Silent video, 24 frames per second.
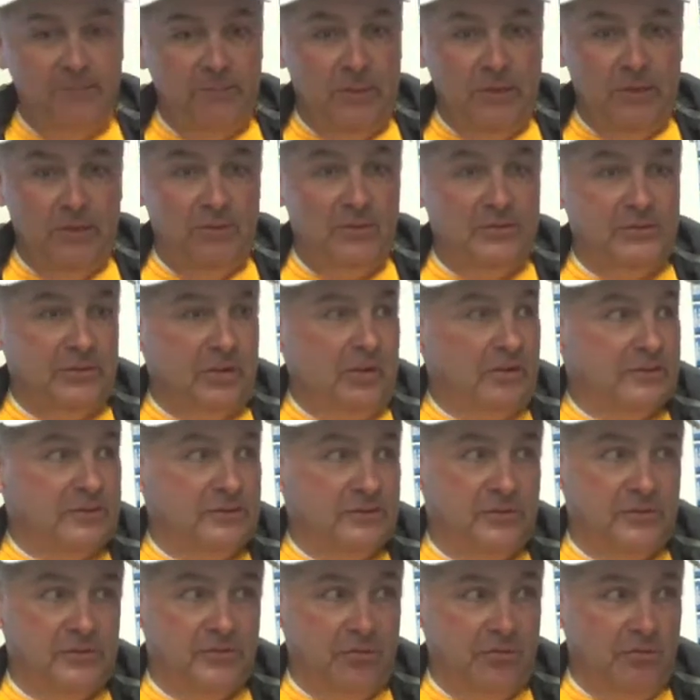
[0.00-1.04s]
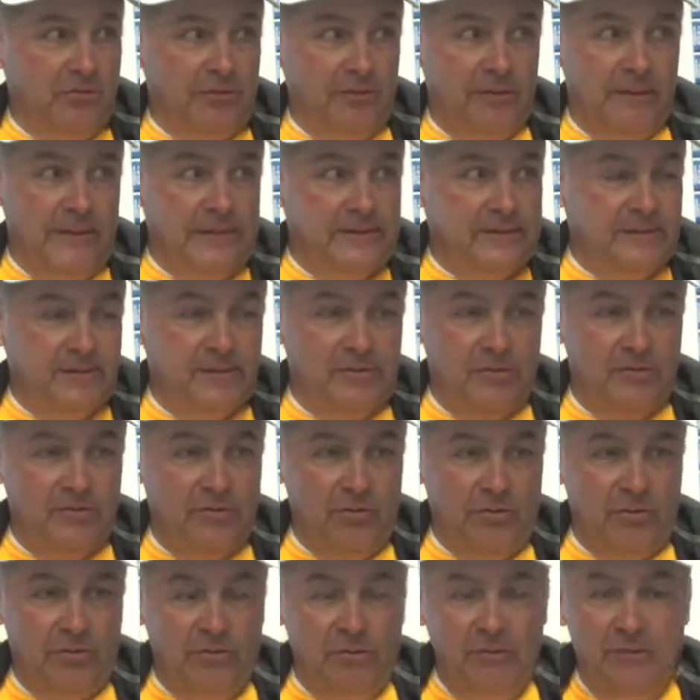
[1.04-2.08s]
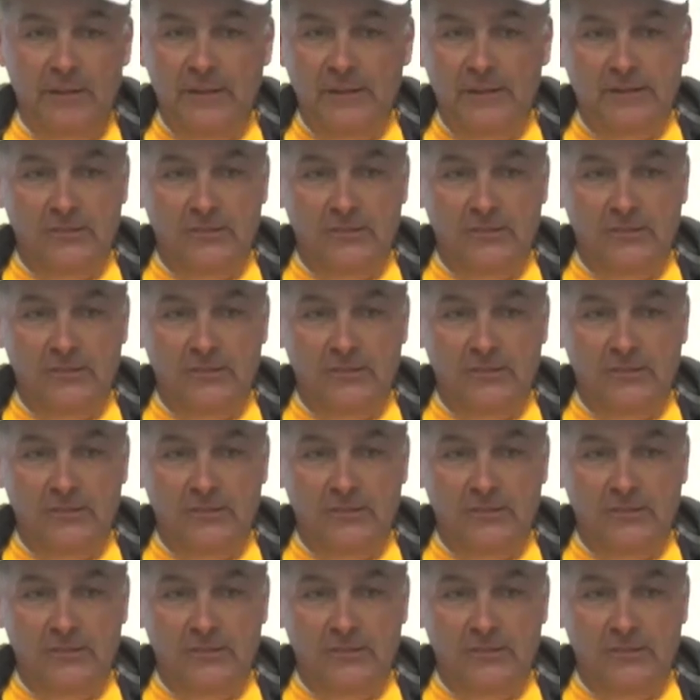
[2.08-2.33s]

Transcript: It starts in a circle, ends in a circle.